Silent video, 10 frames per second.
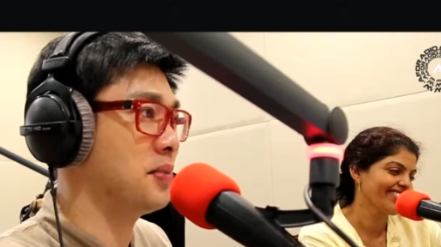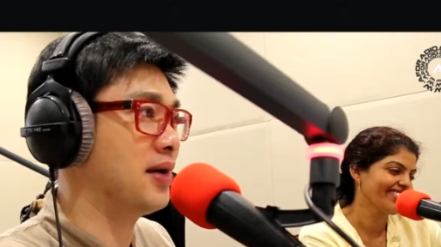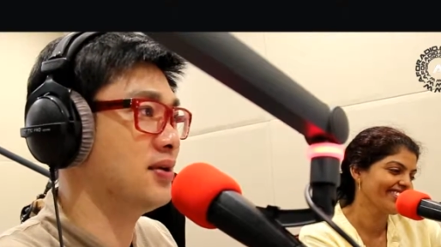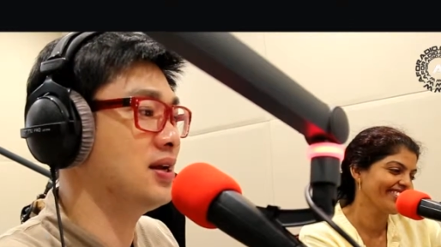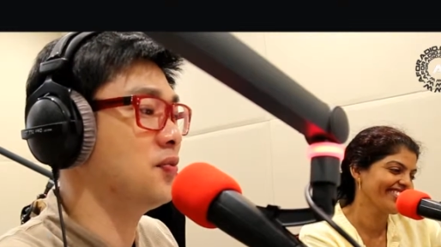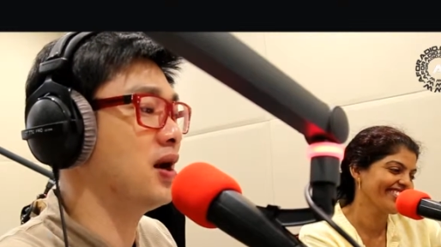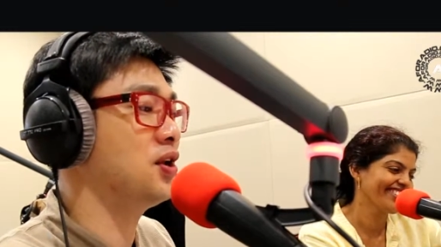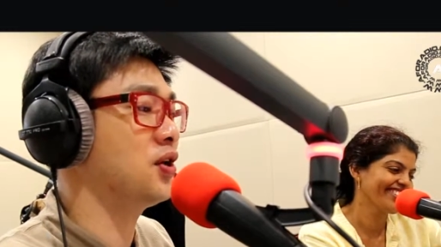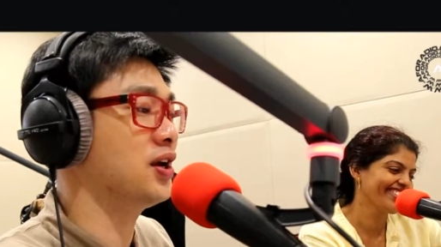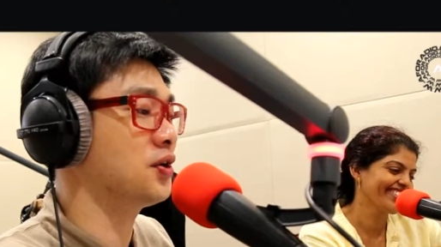Speaker 1: to marry yeah. while
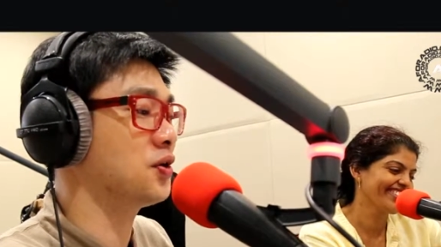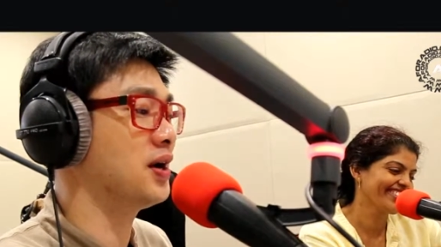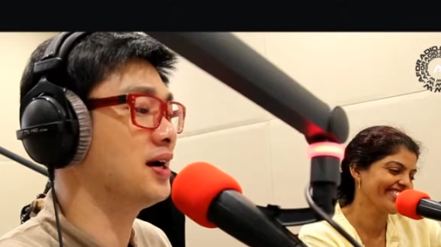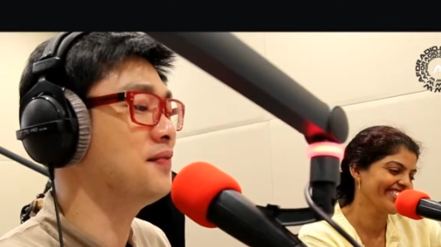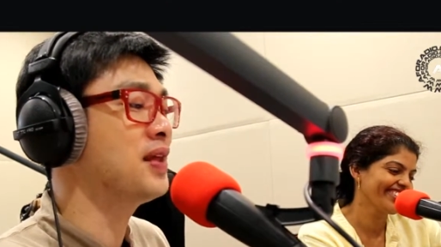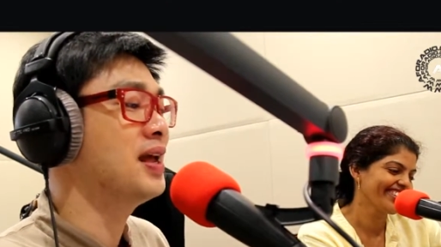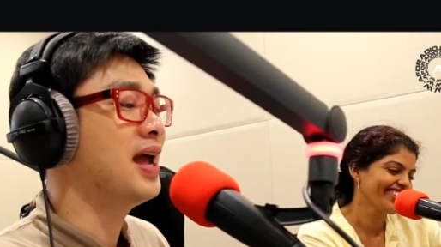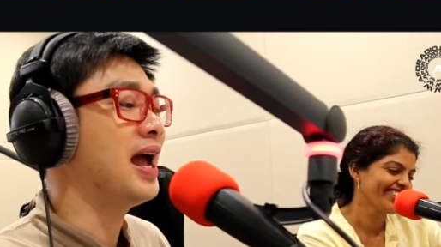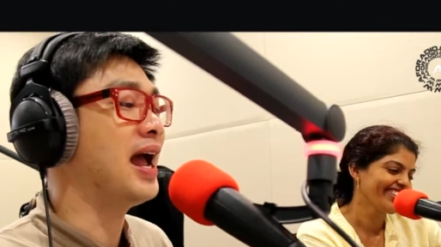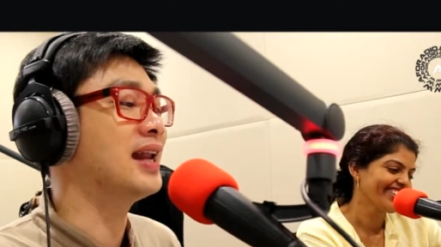you're in Goa,
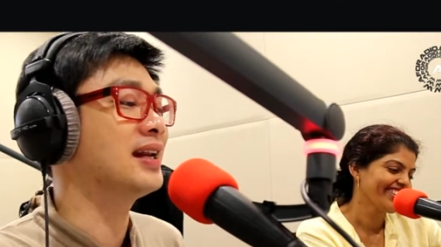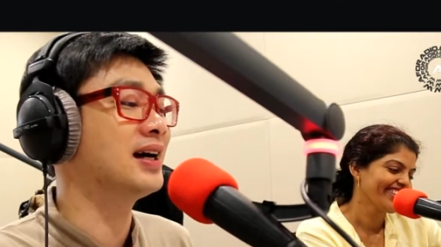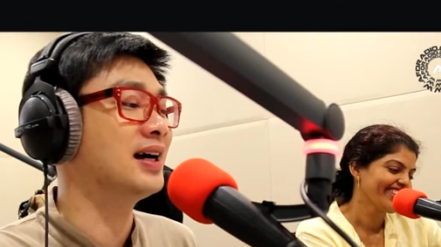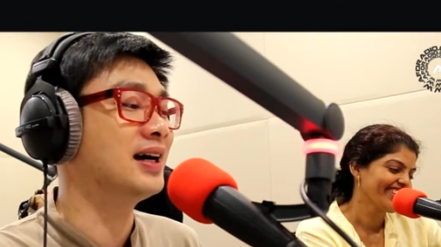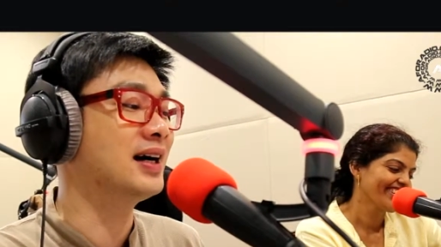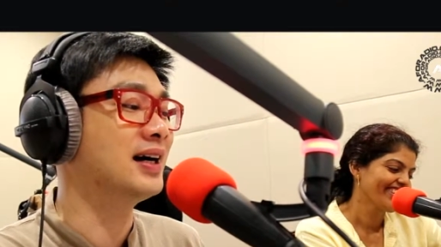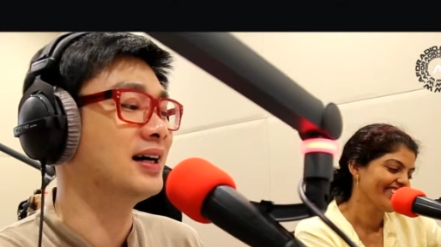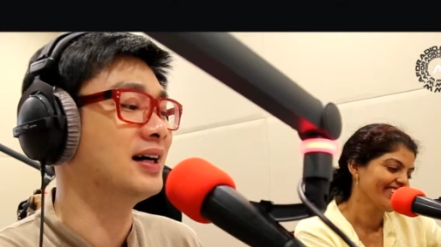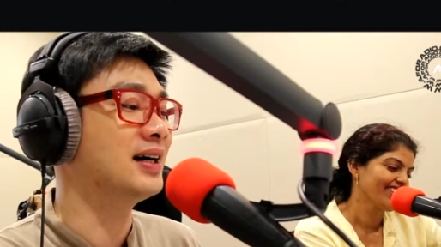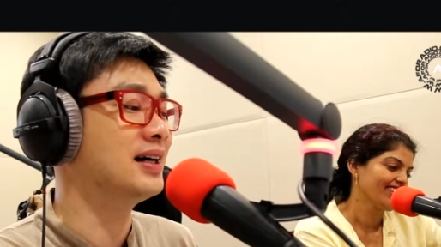and
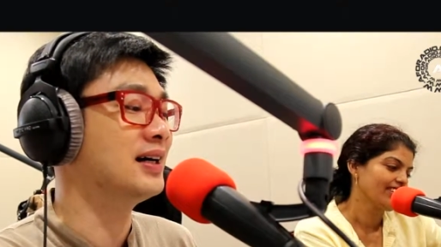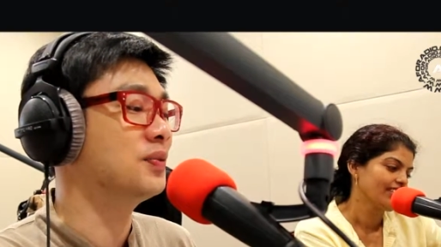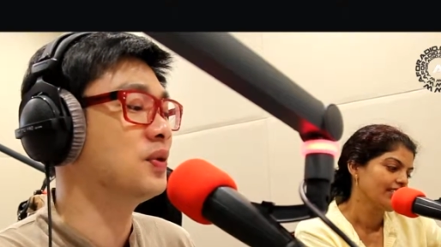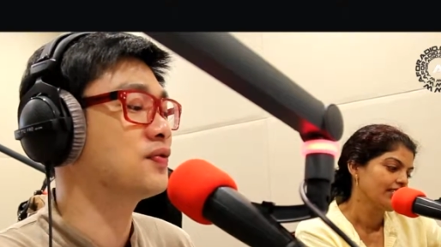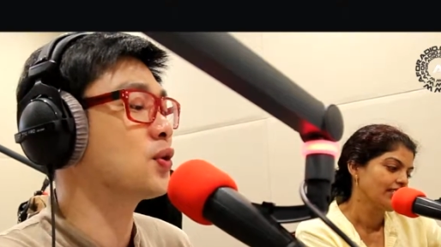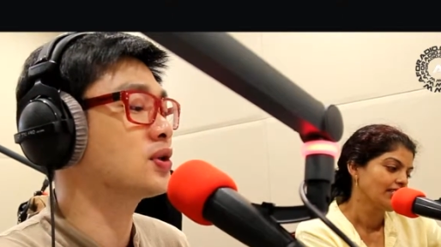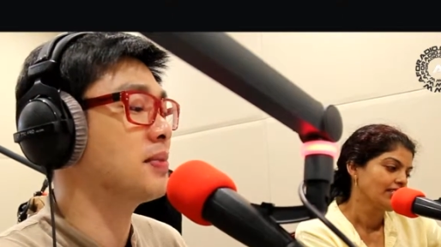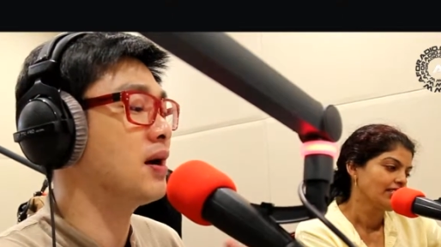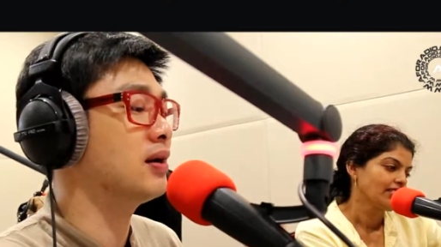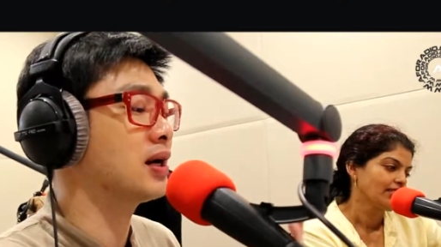uh, we've talked
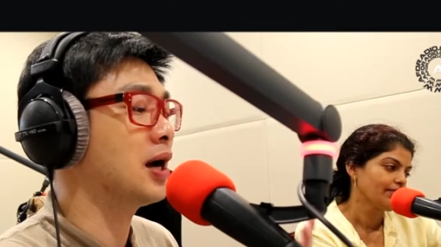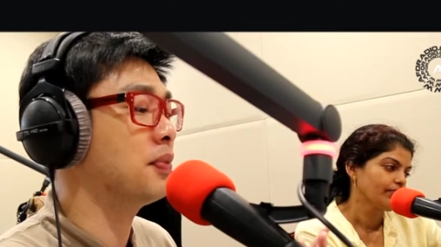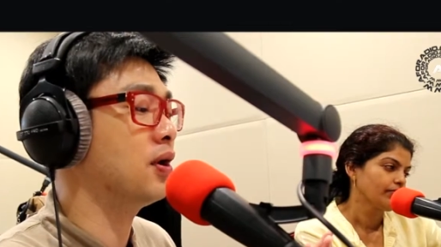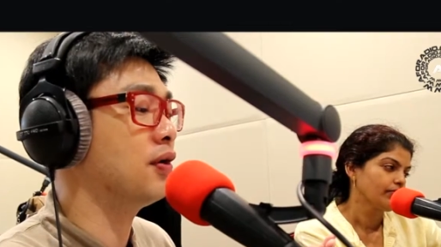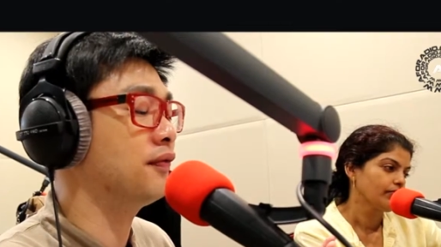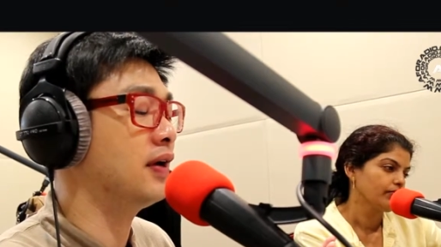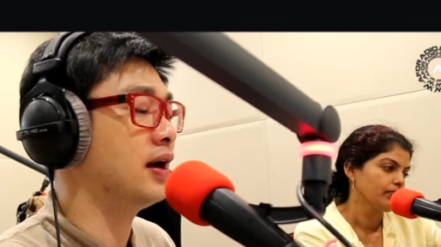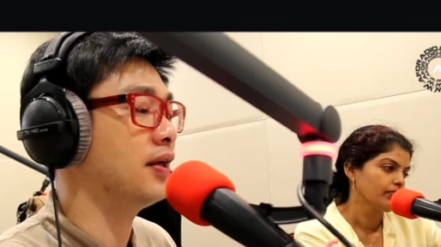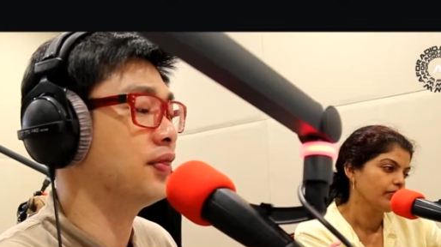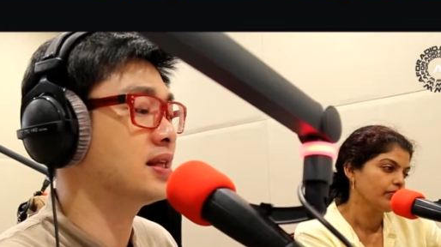about a couple of
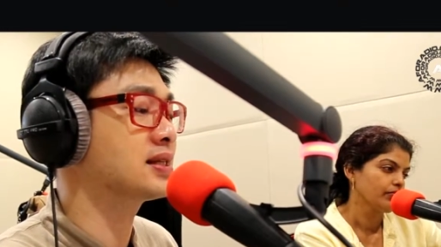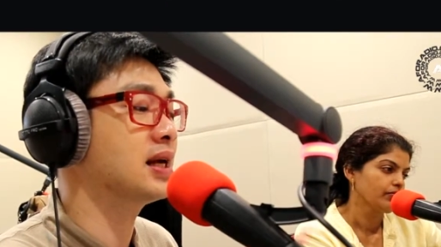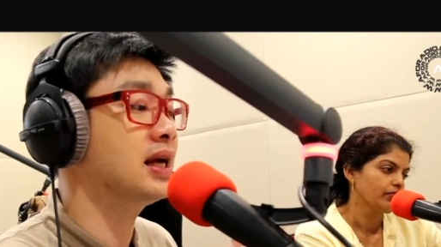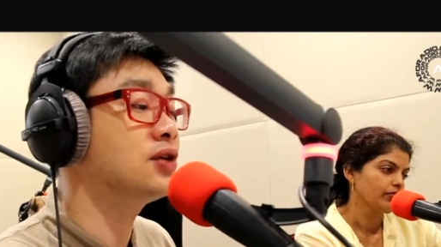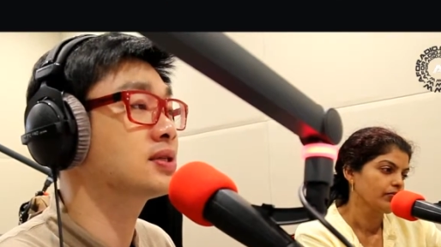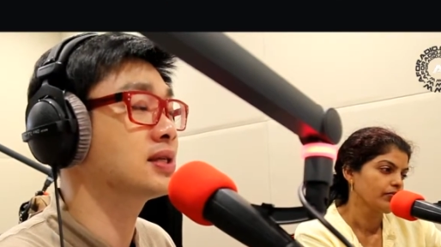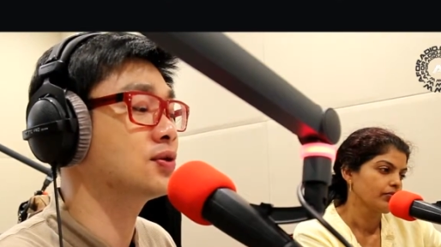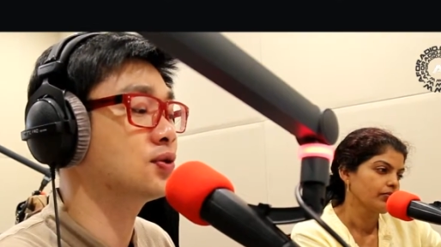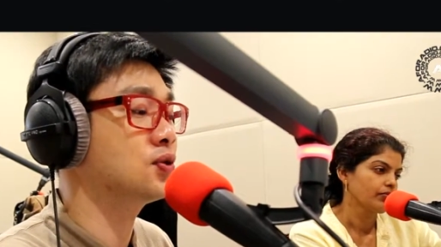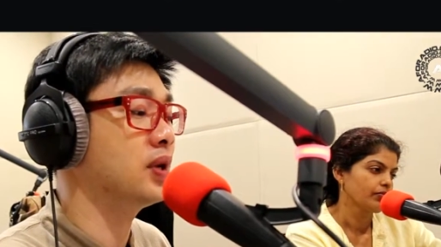uh, things that are interesting
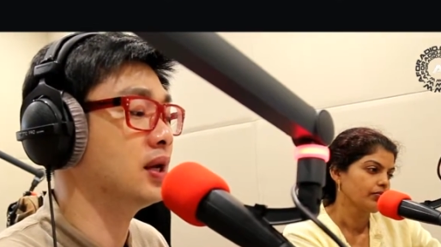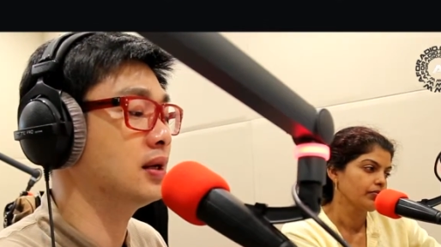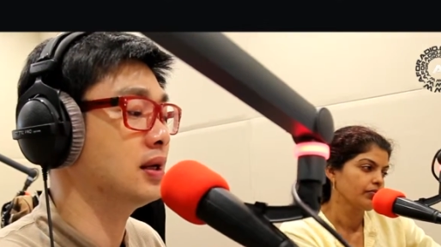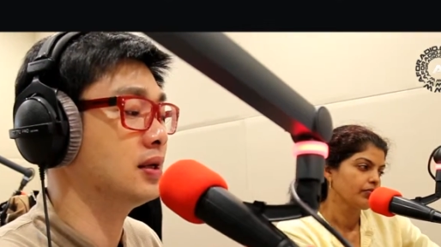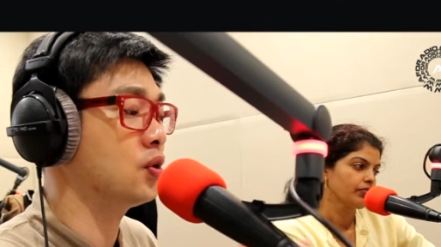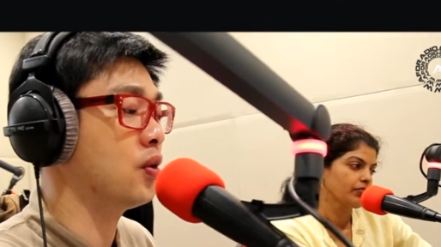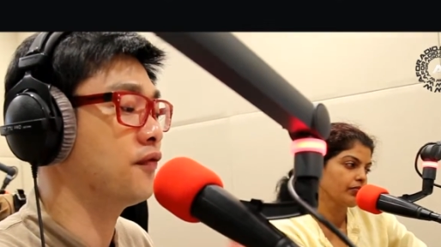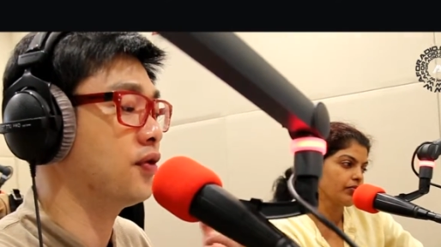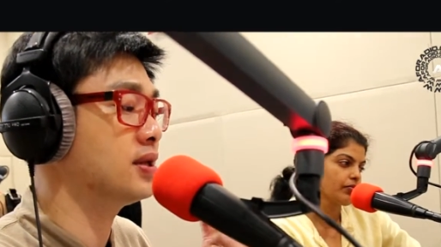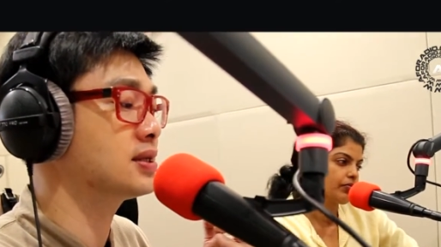to do in in Goa.
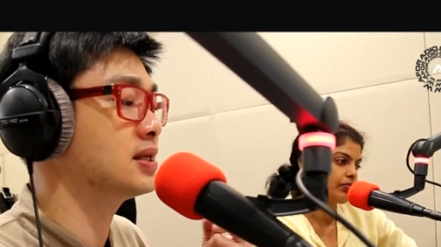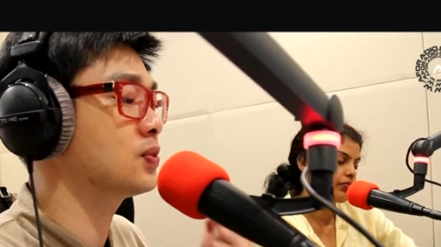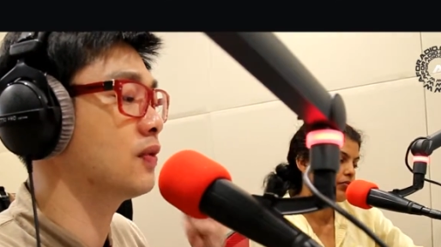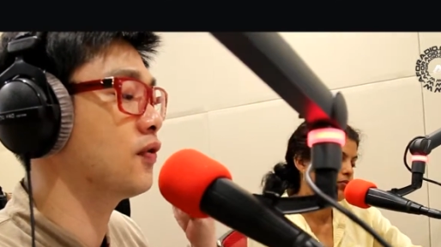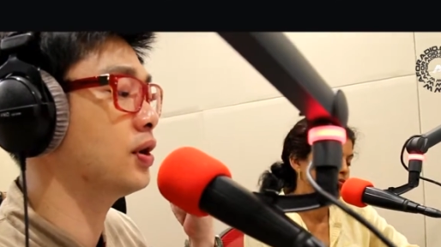For instance, we've